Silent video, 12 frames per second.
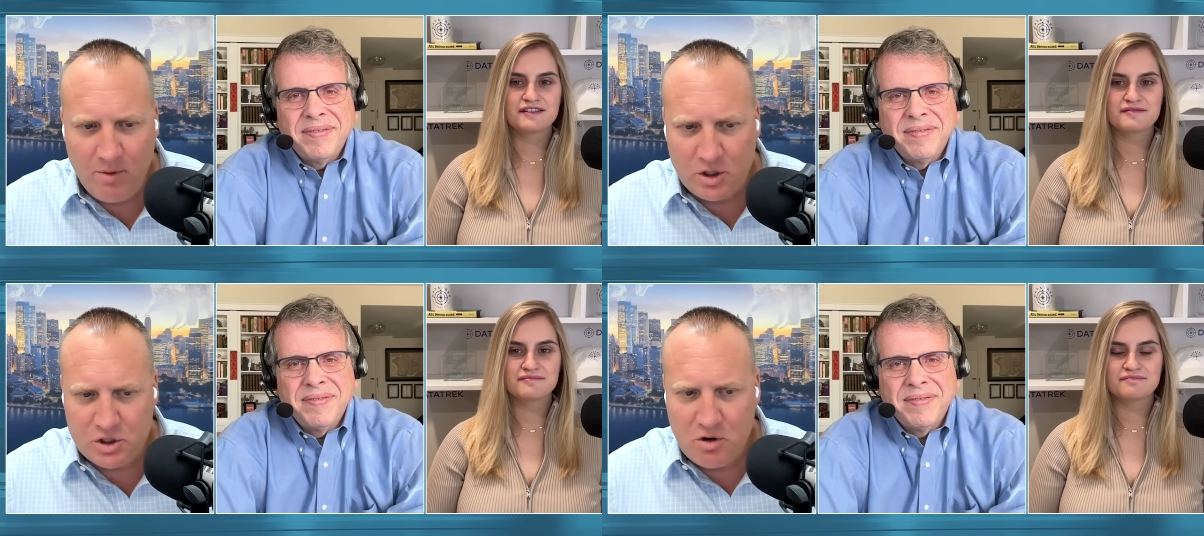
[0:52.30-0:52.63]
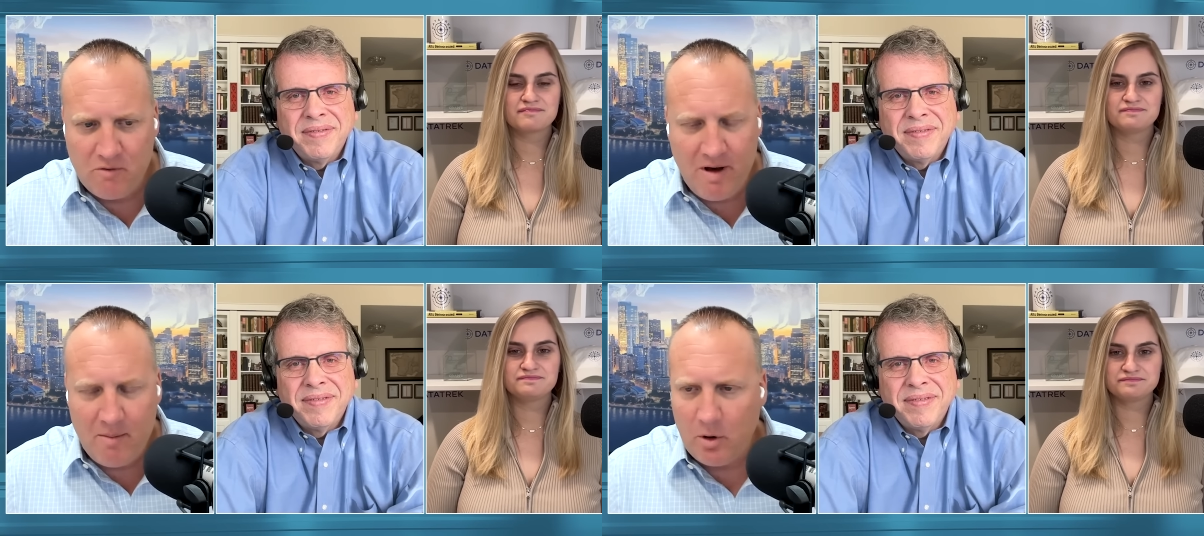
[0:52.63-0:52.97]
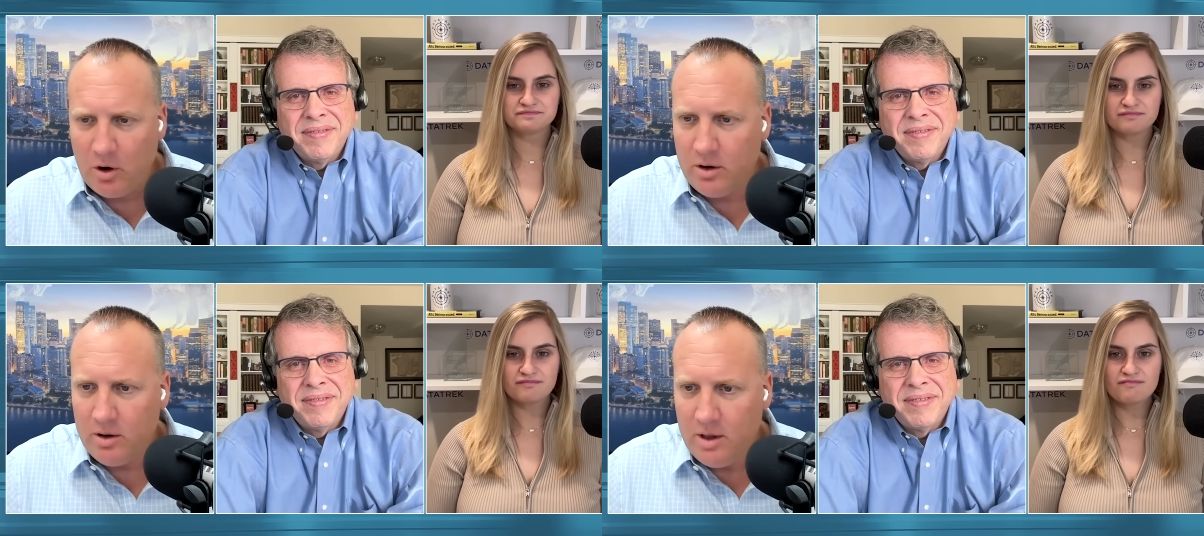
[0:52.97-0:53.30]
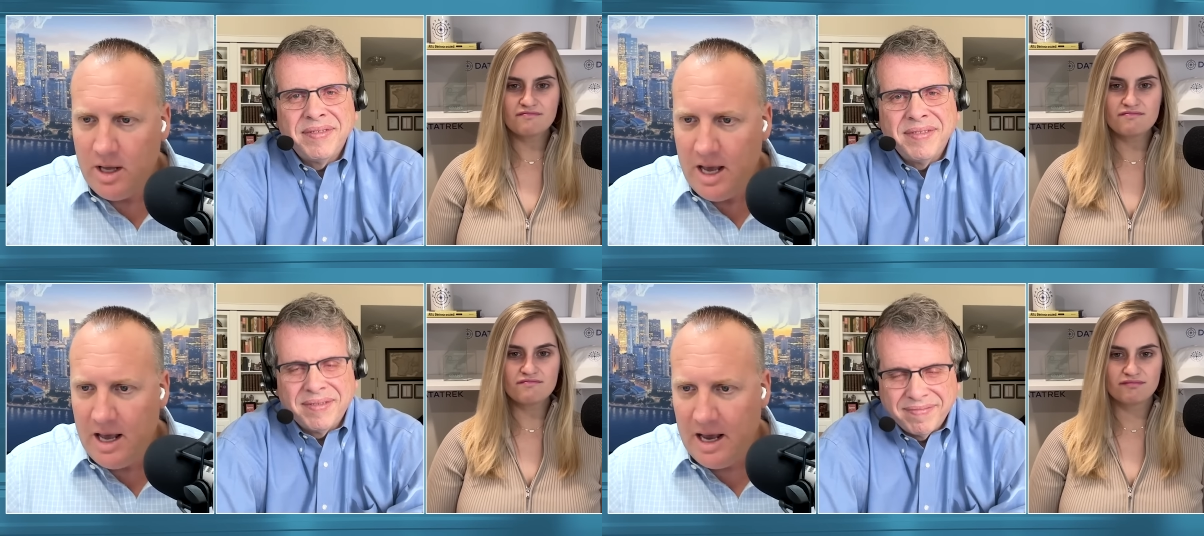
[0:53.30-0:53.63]
Speaker 1: much November,
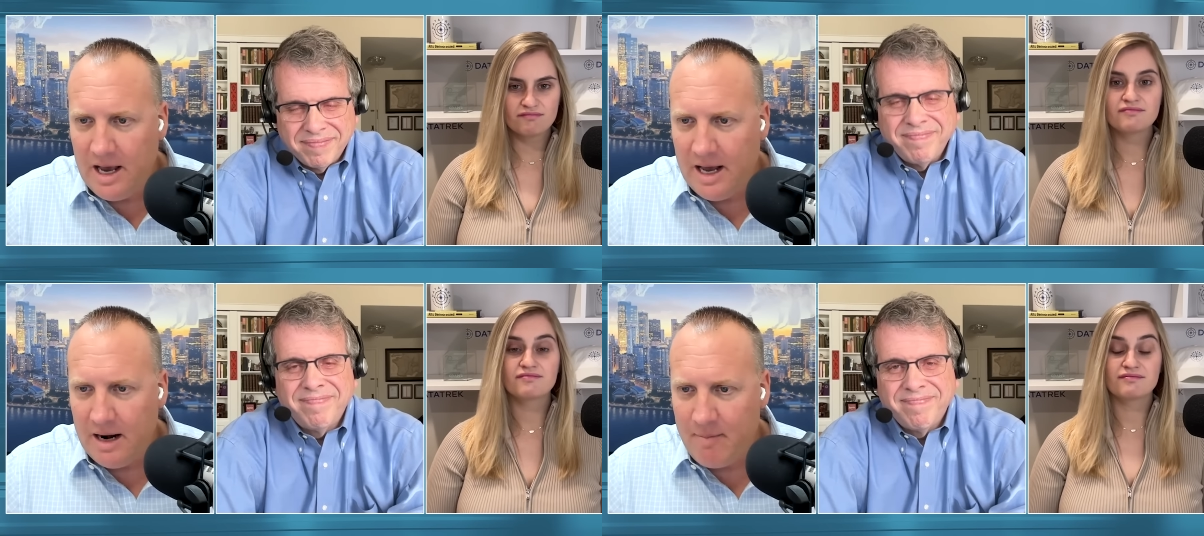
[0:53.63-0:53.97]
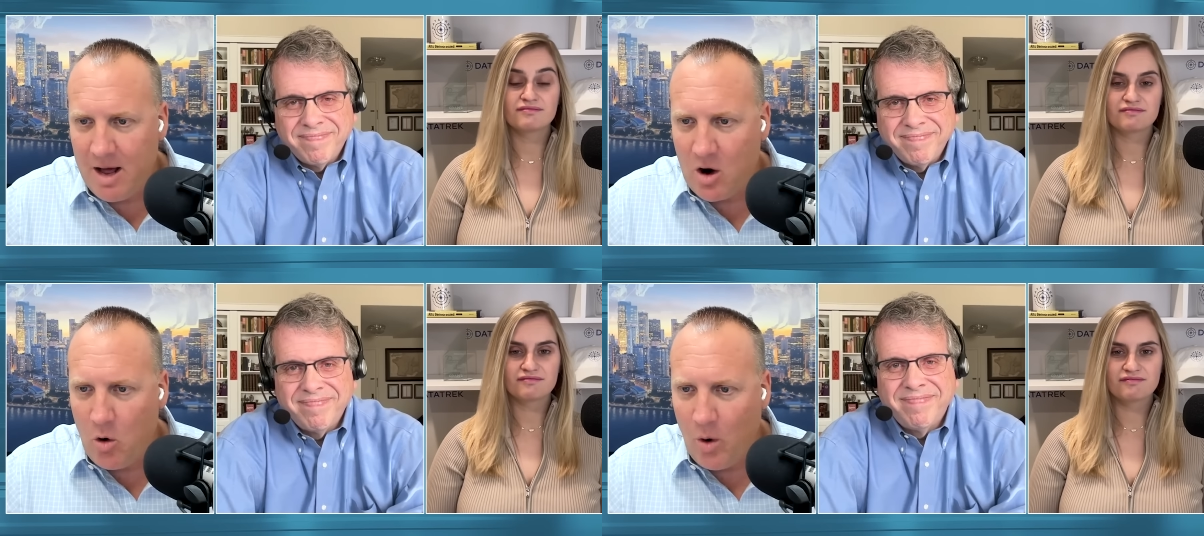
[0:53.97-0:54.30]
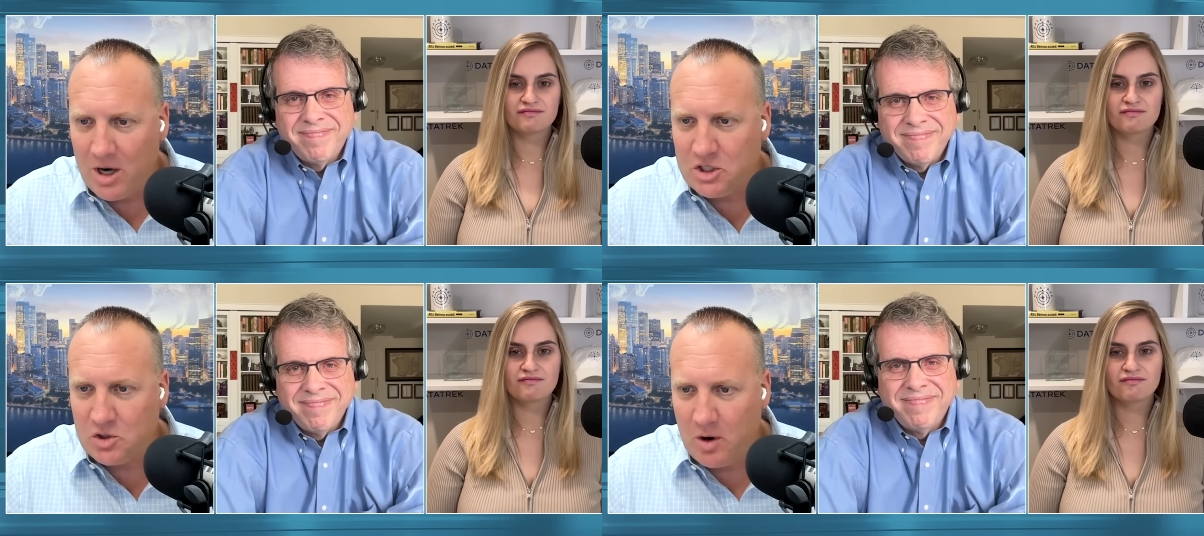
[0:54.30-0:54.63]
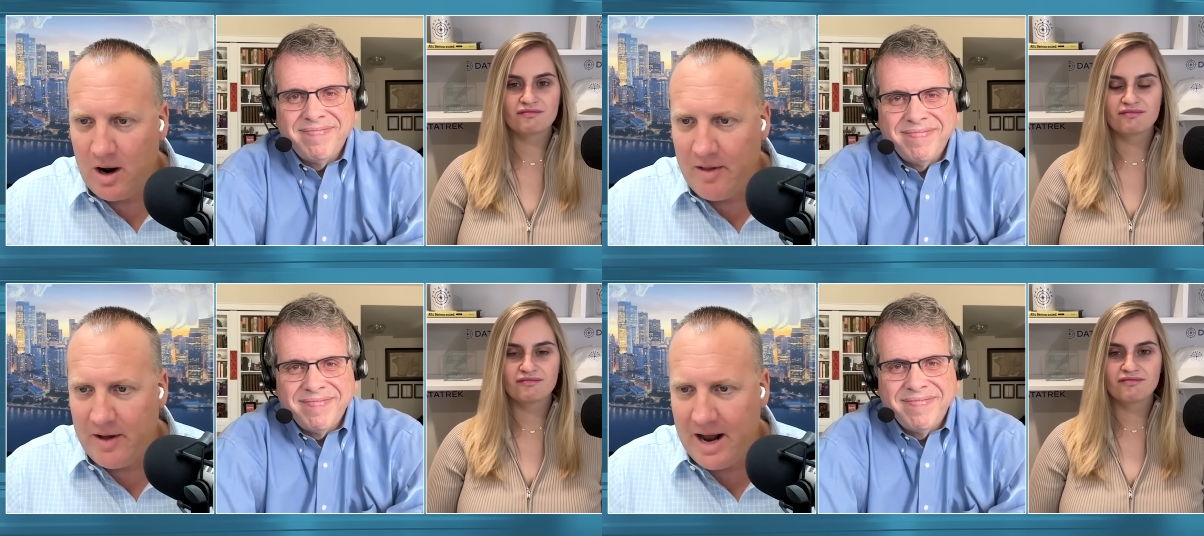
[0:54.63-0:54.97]
and I'm not quite
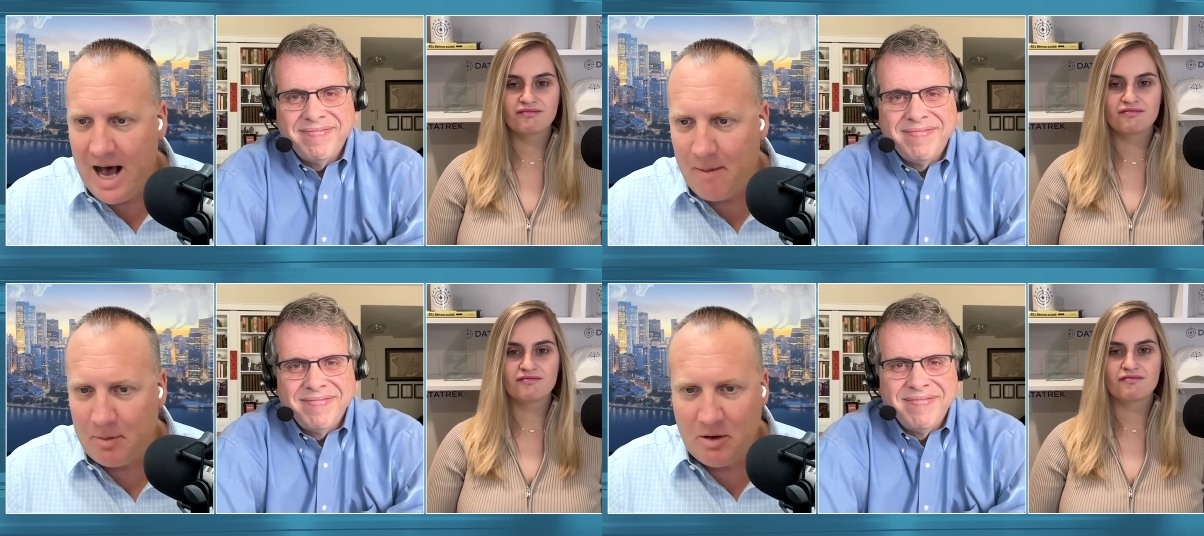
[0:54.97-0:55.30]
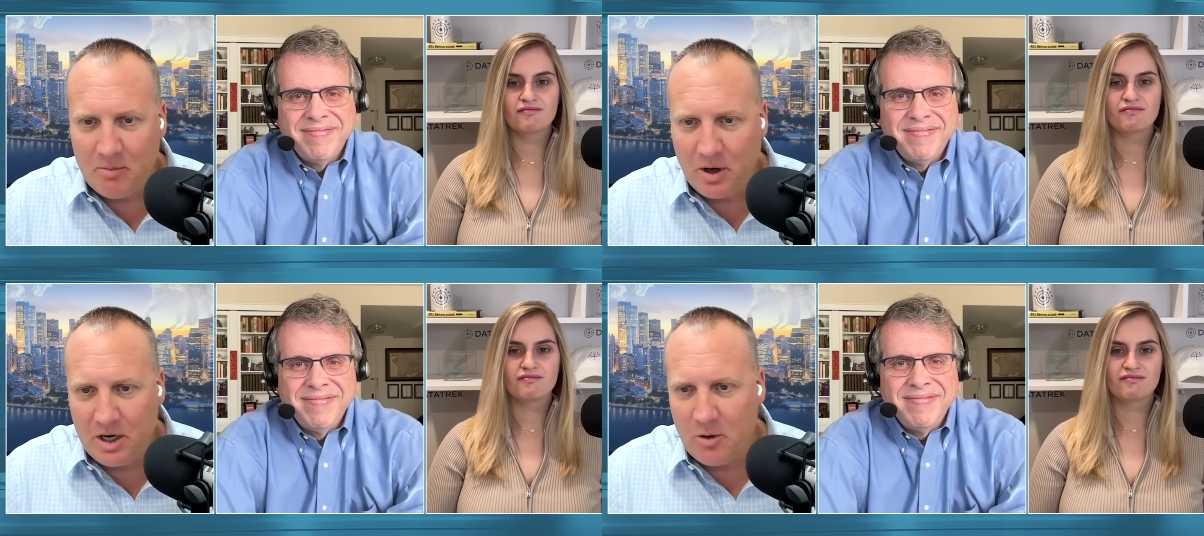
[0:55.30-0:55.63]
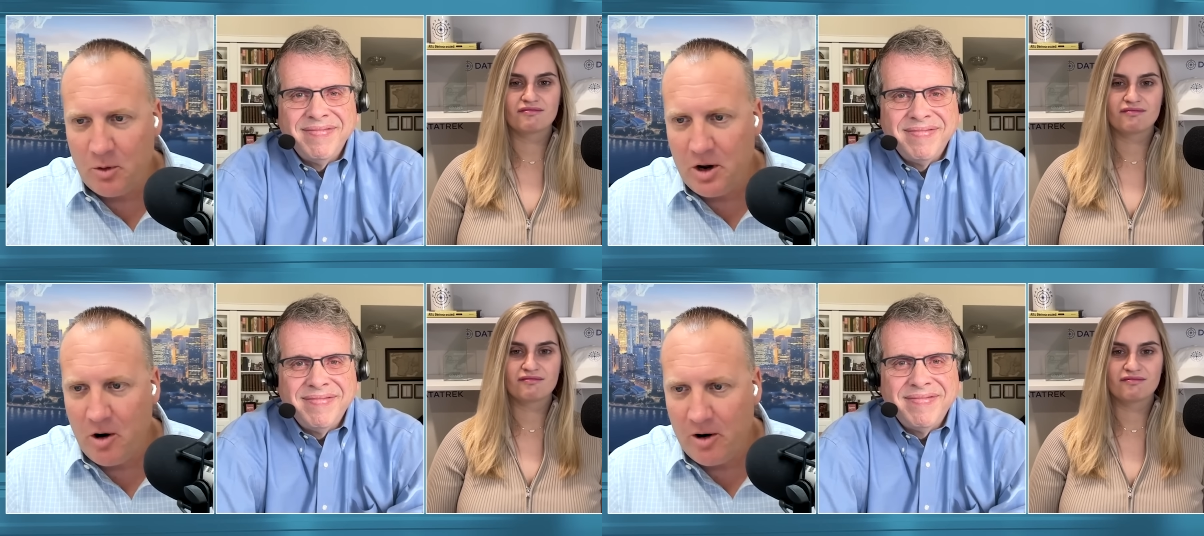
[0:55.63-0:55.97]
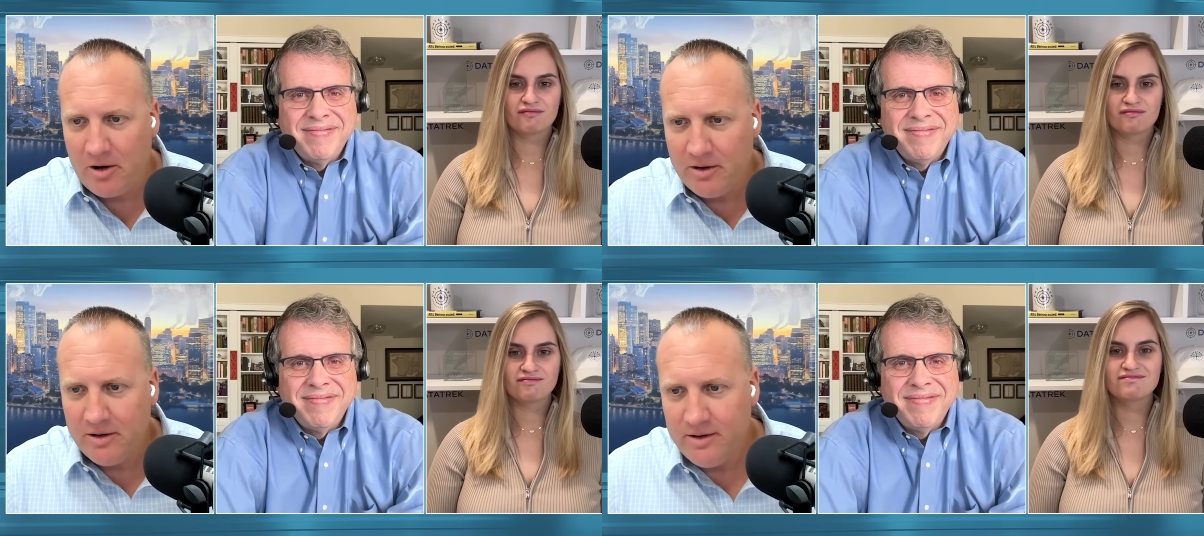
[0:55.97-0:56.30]
sure how that happened, but here we are.